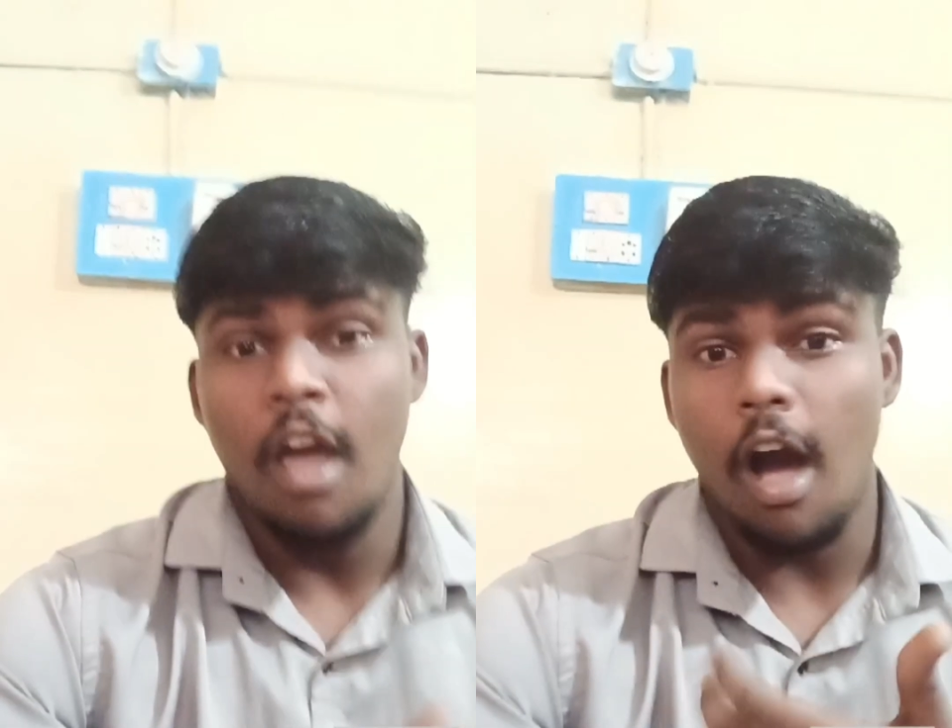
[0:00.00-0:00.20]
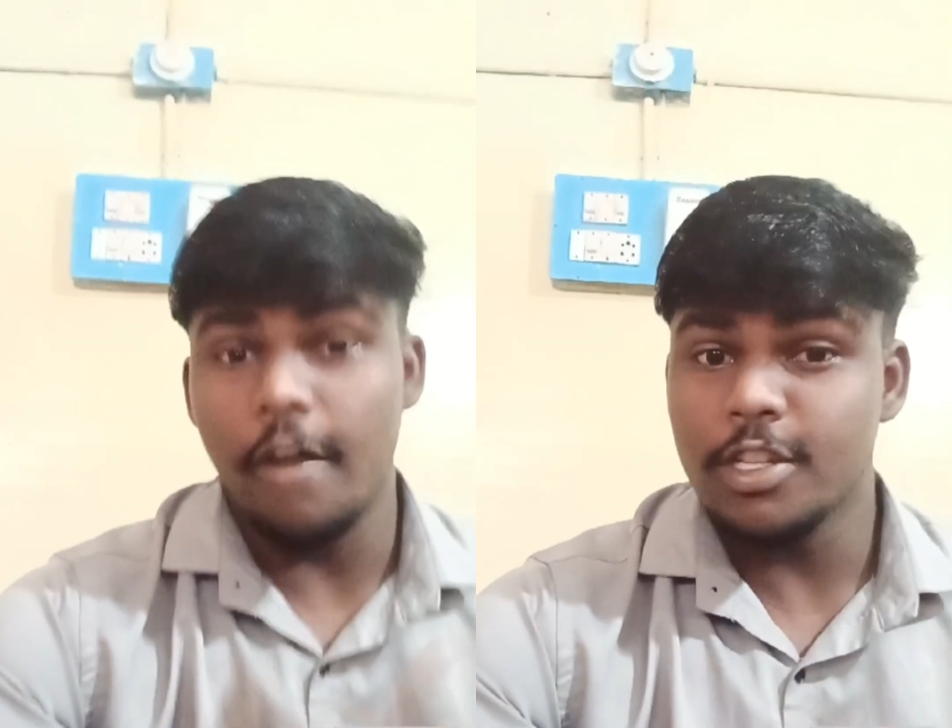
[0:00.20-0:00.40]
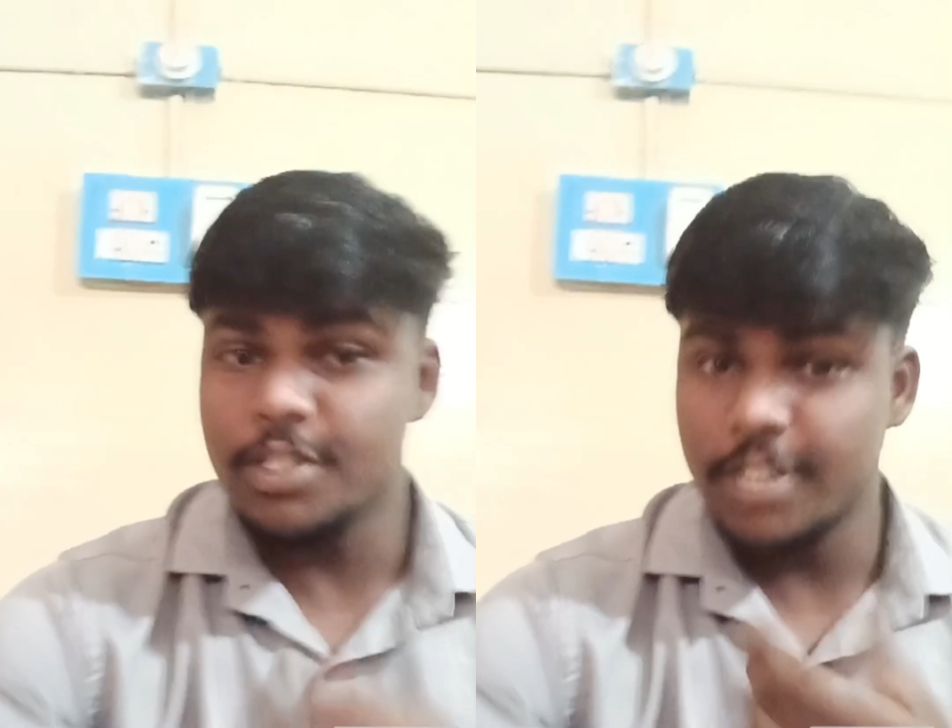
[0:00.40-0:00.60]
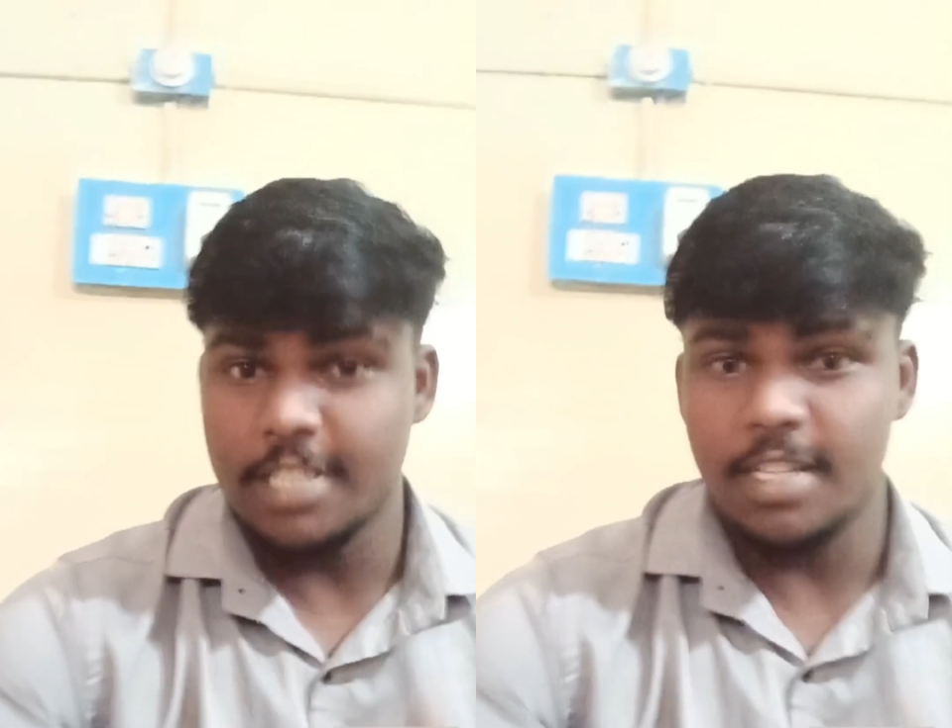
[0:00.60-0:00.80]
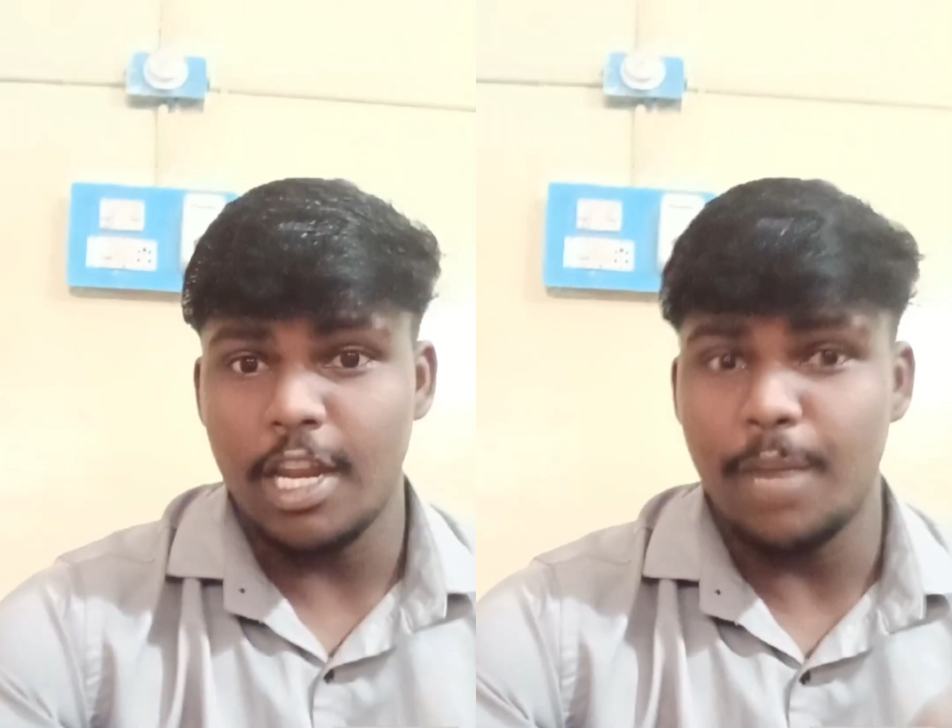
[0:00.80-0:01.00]
other
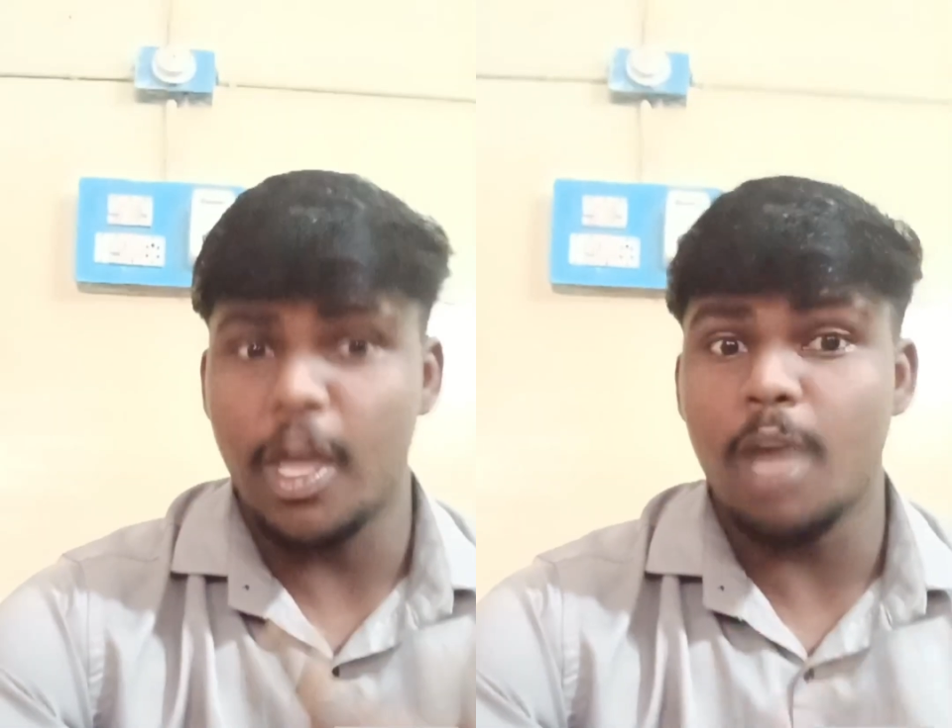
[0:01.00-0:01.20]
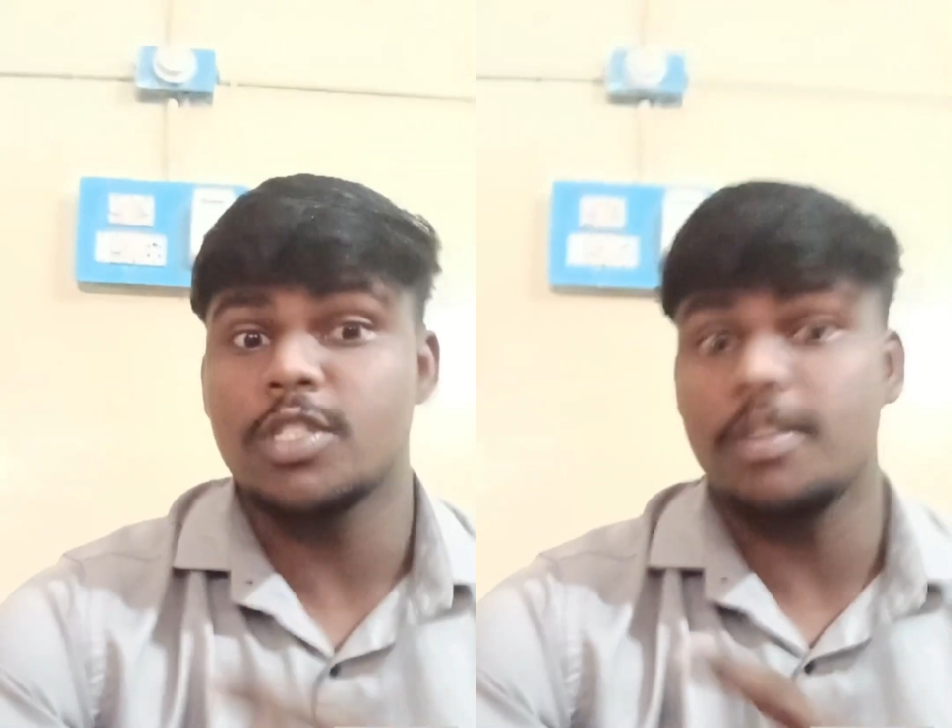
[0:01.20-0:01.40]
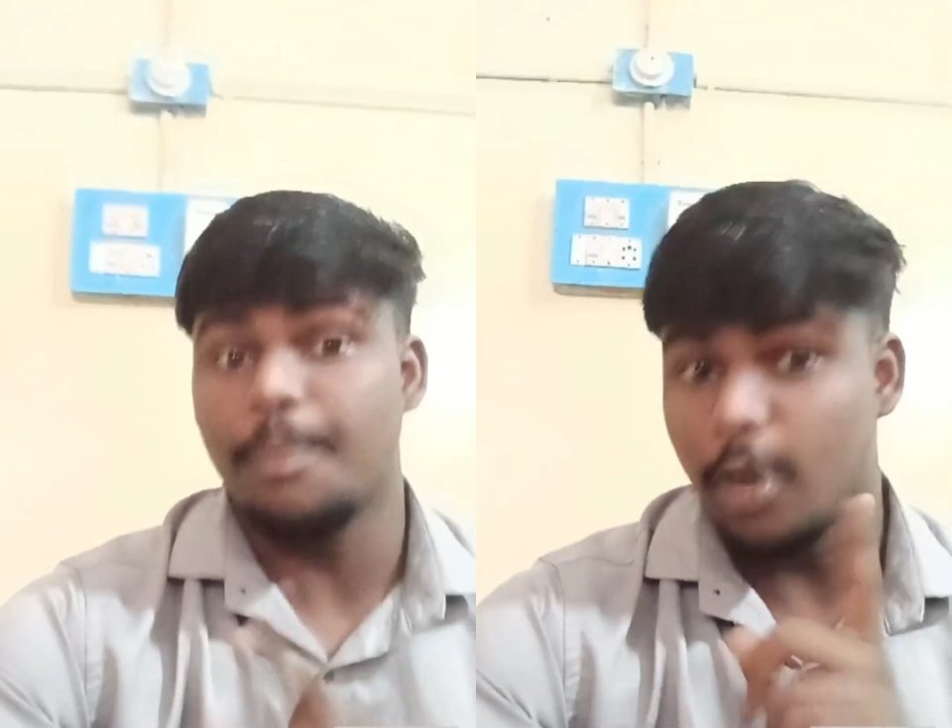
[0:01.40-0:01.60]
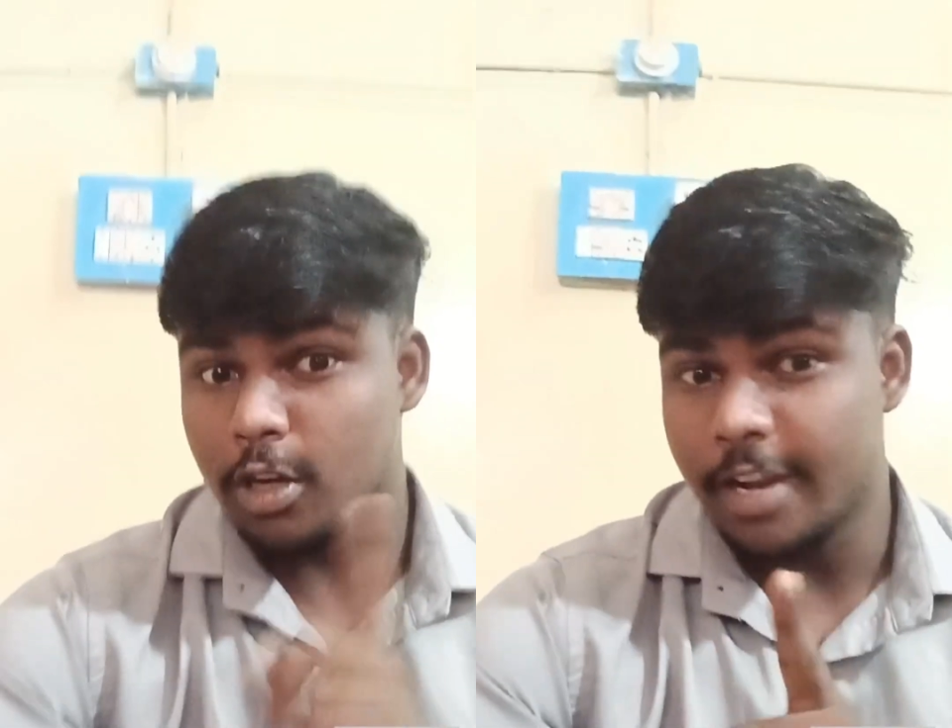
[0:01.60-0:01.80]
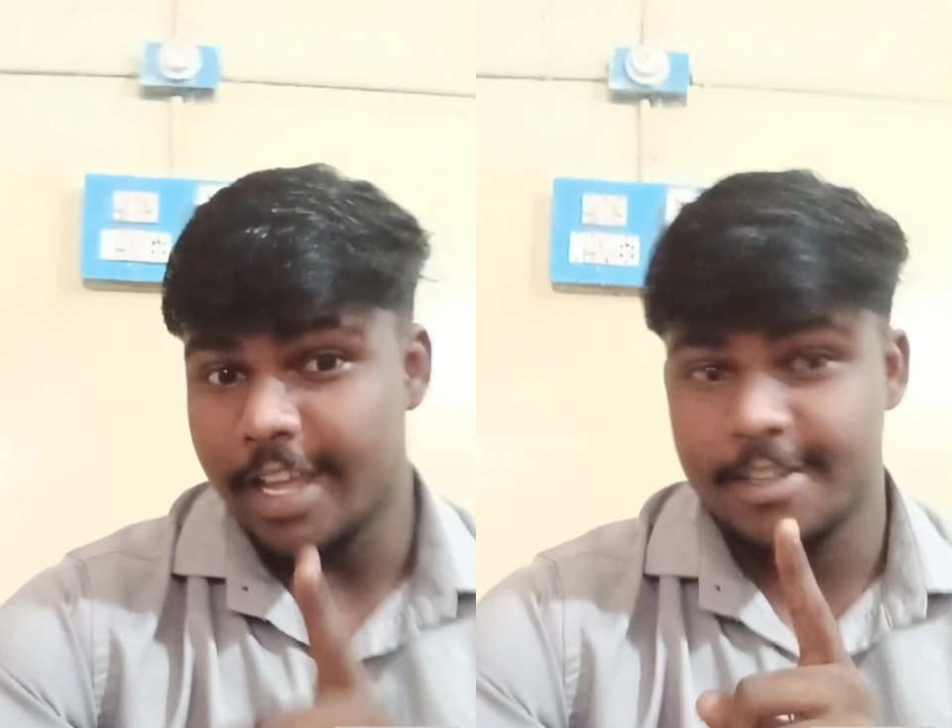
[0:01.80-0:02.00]
station, it becomes a
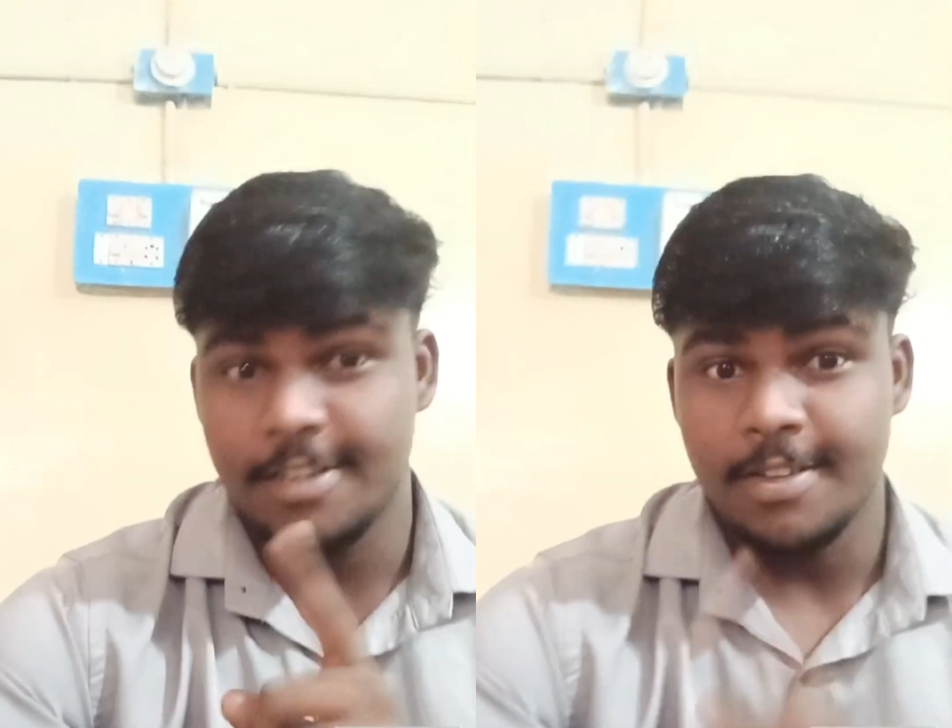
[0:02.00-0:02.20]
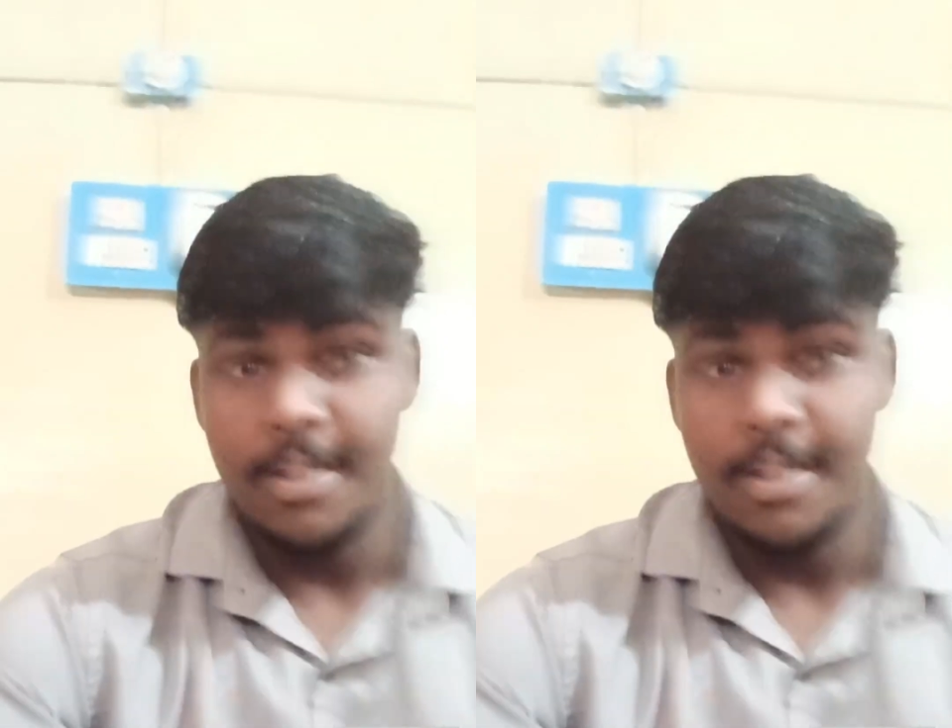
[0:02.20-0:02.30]
bottleneck.